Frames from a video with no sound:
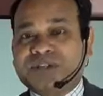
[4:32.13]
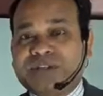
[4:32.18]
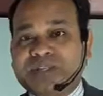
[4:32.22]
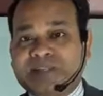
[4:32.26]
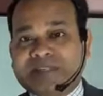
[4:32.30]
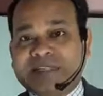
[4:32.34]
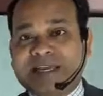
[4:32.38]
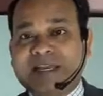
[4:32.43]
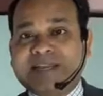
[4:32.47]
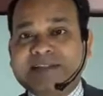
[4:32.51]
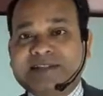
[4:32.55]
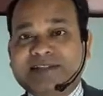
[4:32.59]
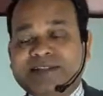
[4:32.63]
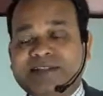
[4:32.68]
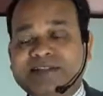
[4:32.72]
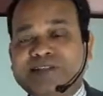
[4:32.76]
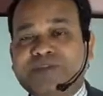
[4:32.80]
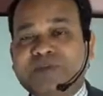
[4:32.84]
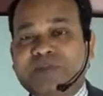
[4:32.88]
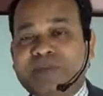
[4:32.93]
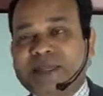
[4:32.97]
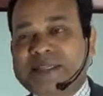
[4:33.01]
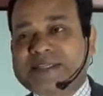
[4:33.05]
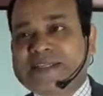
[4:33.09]
that needs
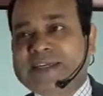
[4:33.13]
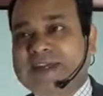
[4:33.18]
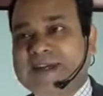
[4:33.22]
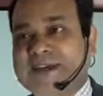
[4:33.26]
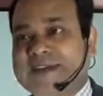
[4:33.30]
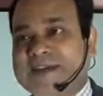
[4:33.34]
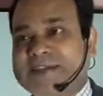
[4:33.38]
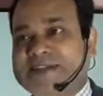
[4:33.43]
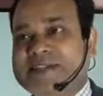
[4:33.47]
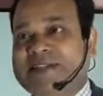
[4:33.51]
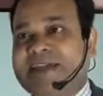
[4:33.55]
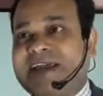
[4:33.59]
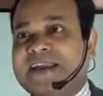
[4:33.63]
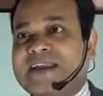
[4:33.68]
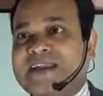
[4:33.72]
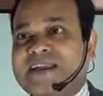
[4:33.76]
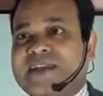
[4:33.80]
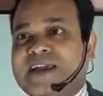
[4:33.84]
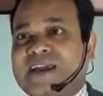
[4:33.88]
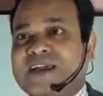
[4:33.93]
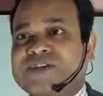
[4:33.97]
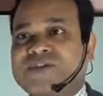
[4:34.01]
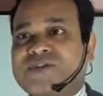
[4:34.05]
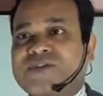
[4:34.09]
to basic understanding
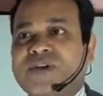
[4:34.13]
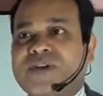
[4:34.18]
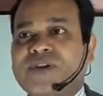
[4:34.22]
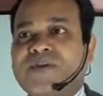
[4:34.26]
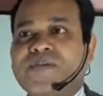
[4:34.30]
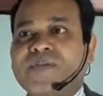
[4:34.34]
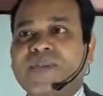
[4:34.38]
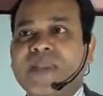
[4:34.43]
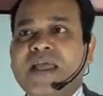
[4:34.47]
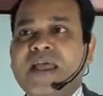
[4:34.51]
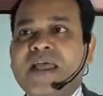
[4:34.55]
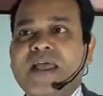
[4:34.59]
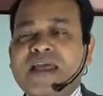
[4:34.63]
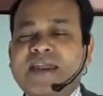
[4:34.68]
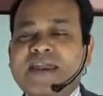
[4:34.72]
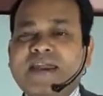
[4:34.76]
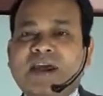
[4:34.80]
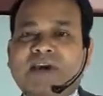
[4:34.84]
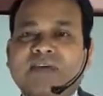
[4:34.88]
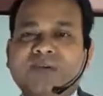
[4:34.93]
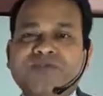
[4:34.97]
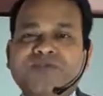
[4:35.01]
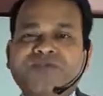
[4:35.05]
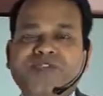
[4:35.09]
actually.
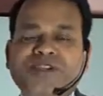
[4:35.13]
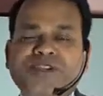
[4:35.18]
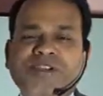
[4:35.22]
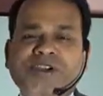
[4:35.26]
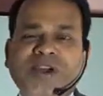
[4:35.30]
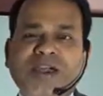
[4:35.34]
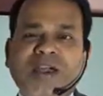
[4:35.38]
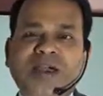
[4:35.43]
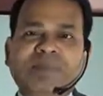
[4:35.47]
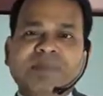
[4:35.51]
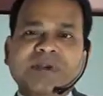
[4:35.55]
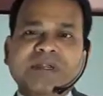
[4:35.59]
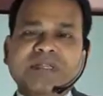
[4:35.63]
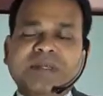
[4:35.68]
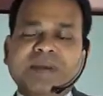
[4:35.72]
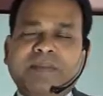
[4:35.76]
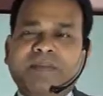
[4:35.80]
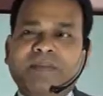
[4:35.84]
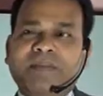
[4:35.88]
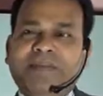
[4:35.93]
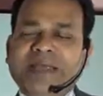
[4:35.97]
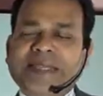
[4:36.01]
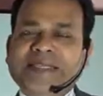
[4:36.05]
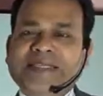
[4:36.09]
Now, if we talk about
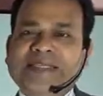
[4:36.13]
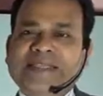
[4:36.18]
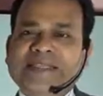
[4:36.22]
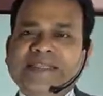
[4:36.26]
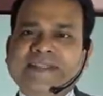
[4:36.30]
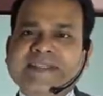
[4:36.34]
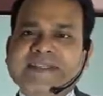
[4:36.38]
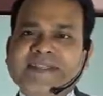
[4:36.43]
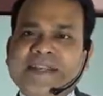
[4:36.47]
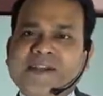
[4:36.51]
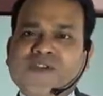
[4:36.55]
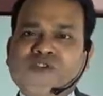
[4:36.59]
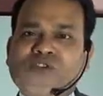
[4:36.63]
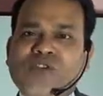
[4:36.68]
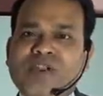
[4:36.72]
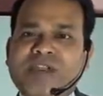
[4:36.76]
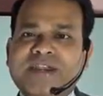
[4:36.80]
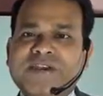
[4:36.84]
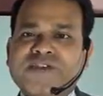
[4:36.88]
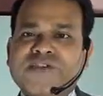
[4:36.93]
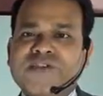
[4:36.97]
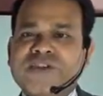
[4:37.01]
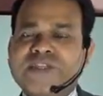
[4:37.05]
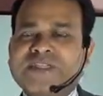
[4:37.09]
the basic
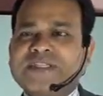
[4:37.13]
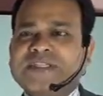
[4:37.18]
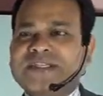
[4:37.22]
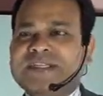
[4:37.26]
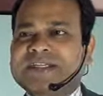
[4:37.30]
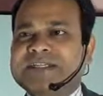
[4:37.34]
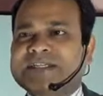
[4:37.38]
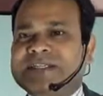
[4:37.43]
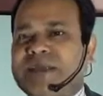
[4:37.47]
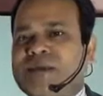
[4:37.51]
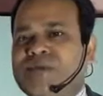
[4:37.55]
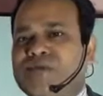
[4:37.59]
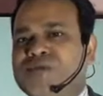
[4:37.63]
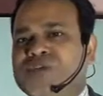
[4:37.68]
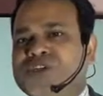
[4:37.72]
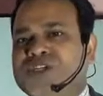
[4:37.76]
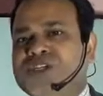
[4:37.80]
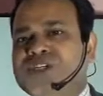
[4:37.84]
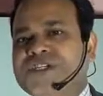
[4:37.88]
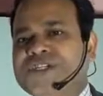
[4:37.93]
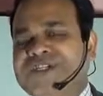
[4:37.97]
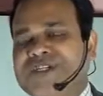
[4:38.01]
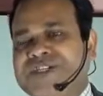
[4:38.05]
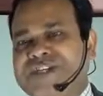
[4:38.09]
circulatory system which
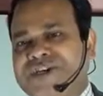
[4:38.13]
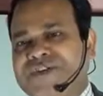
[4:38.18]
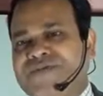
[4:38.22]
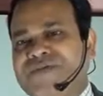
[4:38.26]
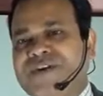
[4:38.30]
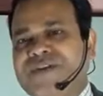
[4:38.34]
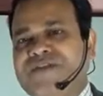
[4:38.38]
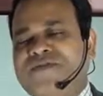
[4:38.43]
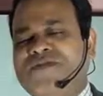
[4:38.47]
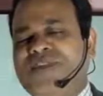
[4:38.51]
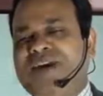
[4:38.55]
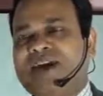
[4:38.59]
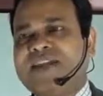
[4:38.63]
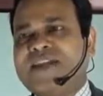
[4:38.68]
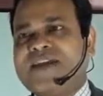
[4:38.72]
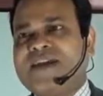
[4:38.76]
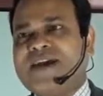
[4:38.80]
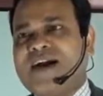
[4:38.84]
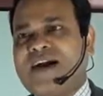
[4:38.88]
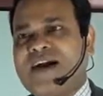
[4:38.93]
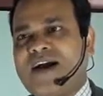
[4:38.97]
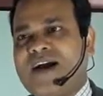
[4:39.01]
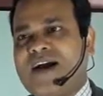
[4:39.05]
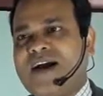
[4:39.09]
is driven by the
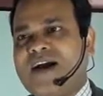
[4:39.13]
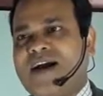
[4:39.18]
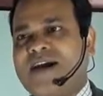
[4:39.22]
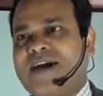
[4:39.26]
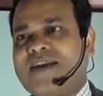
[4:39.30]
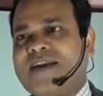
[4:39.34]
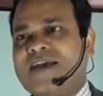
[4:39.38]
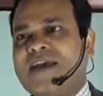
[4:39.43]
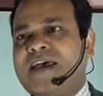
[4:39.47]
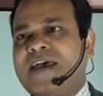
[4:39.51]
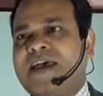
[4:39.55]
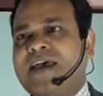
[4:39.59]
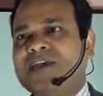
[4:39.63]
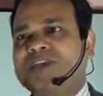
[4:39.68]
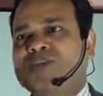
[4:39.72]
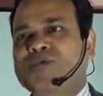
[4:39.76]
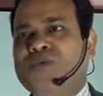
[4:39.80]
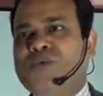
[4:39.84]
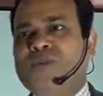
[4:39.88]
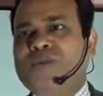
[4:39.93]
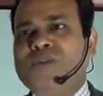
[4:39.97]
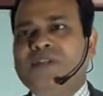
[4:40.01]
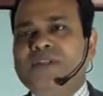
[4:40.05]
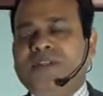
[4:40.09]
heart,
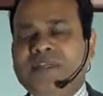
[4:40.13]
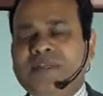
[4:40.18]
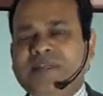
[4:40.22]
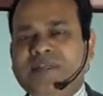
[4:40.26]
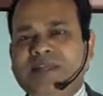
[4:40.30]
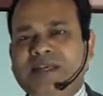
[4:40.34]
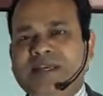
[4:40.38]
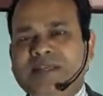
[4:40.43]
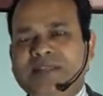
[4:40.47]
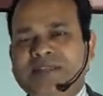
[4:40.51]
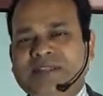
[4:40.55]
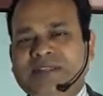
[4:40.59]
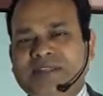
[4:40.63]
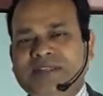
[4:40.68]
so the